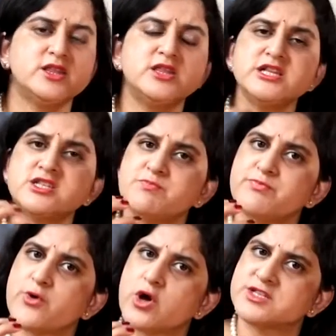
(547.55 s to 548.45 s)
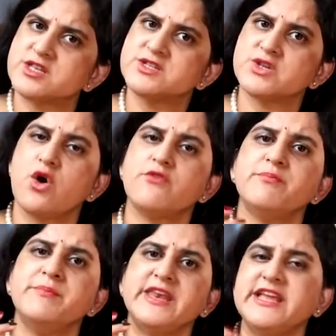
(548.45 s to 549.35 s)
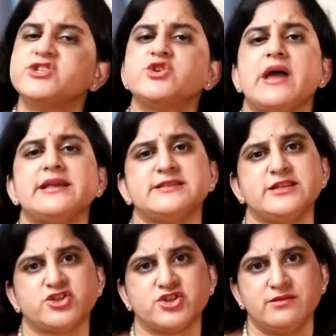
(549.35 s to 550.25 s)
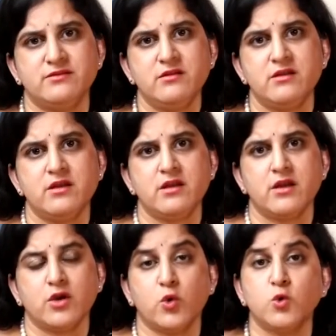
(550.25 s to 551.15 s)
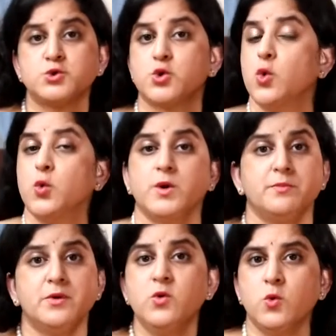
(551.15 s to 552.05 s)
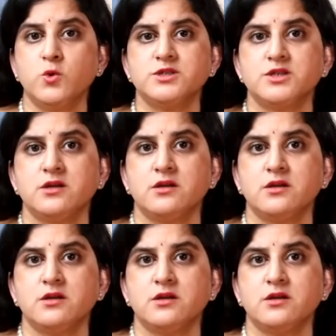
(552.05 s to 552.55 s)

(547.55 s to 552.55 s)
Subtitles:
this process of miniaturization goes overboard,